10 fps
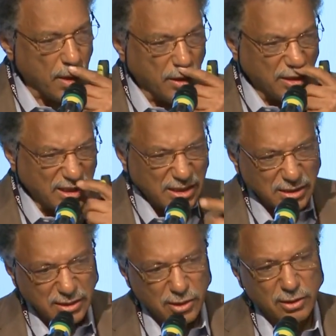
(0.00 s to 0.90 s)
this
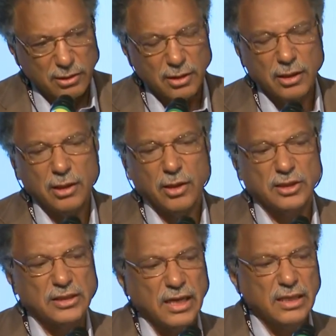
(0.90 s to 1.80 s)
is a
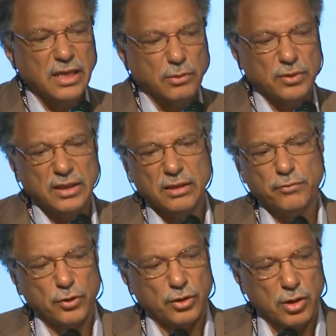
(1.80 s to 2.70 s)
study that we did
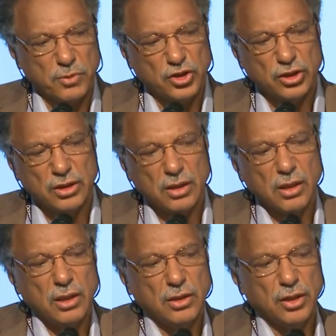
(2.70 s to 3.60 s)
for the Commission,
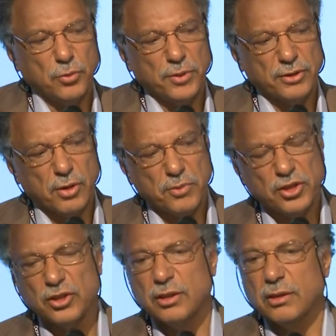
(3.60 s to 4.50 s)
the European
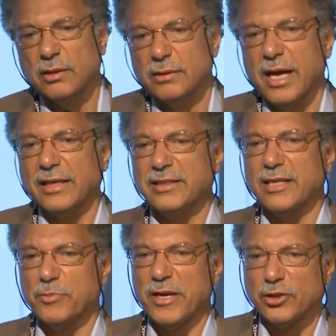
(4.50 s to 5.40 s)
Commission. That's the
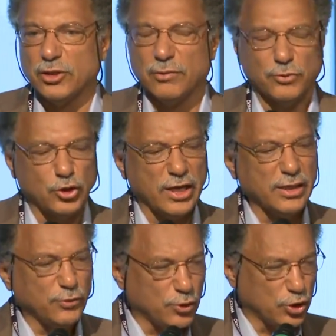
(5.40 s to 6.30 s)
expansion of Chinese
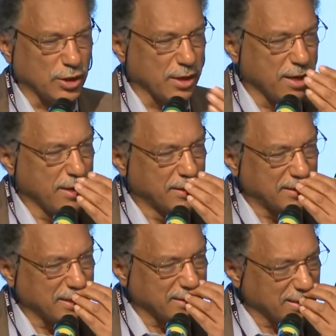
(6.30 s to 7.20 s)
fishing
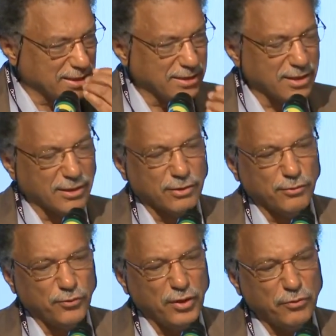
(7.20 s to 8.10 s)
since
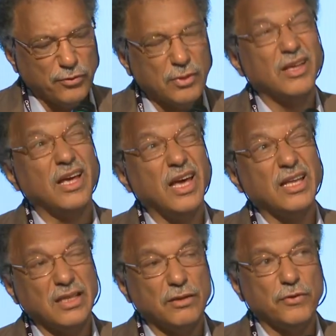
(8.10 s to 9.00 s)

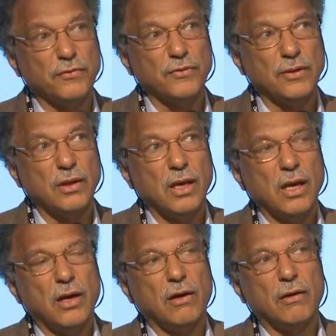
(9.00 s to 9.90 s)

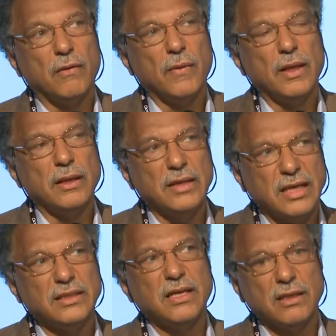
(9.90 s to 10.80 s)

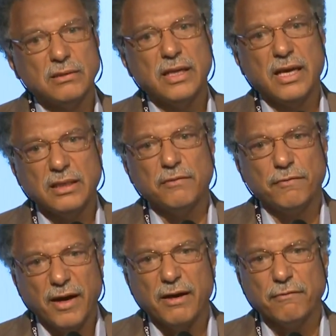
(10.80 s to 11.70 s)

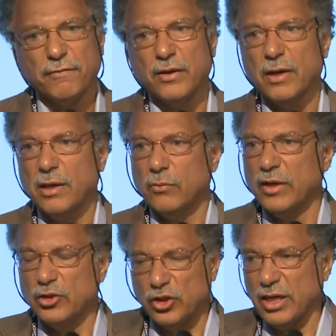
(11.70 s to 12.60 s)
1985, when
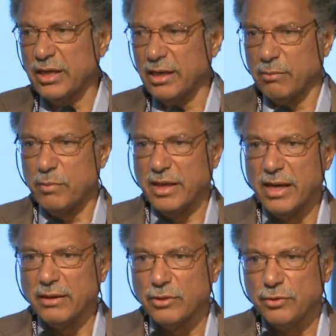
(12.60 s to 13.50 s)
China
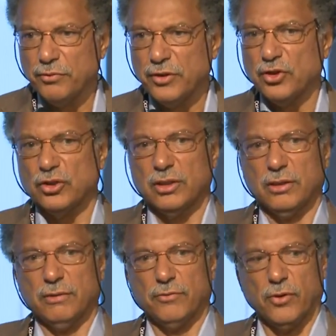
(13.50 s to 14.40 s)
began to fish
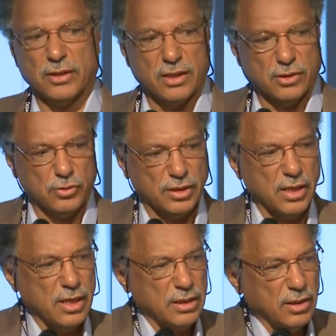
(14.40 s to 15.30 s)
in foreign country.
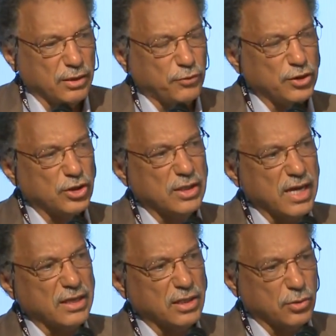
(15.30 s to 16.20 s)
Now it fishes in
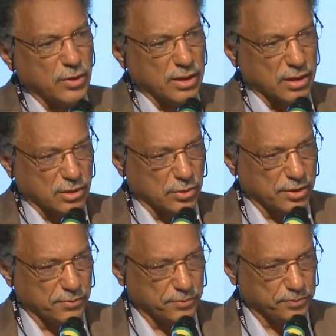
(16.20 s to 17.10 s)
93 countries.
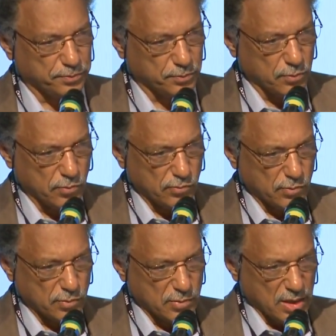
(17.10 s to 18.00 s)

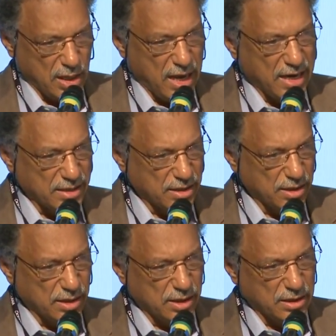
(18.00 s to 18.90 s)
And it